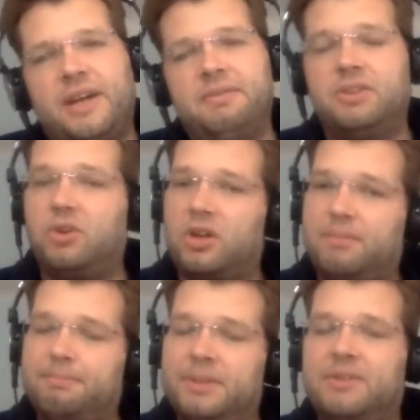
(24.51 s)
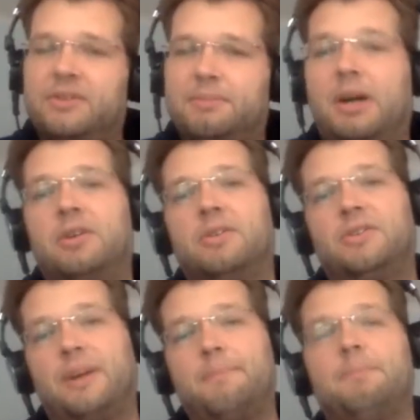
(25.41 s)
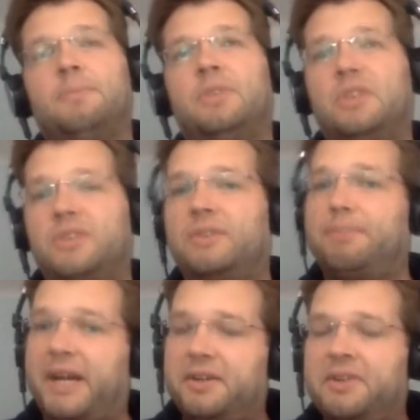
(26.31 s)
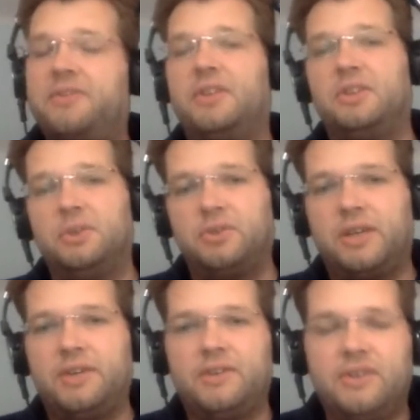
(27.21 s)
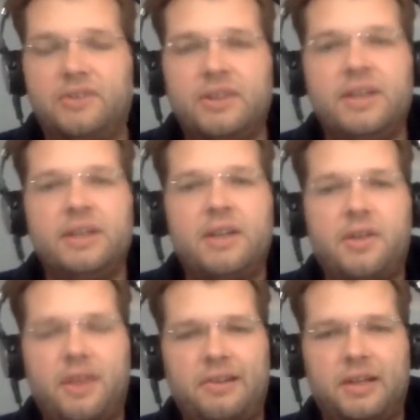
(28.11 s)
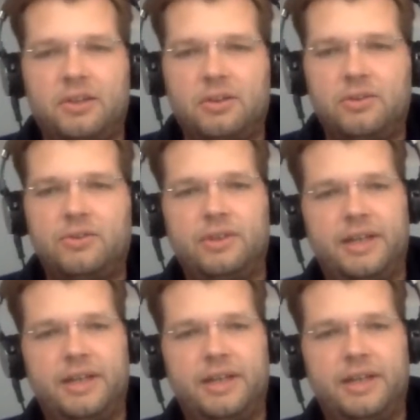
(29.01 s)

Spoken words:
I will talk a bit about some CDC patterns and use cases, things like those.